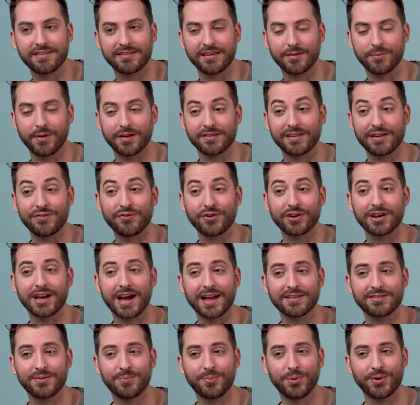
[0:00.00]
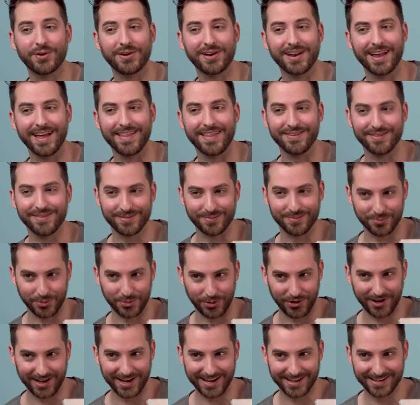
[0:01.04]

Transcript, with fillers: some because I forgot to put it on this morning.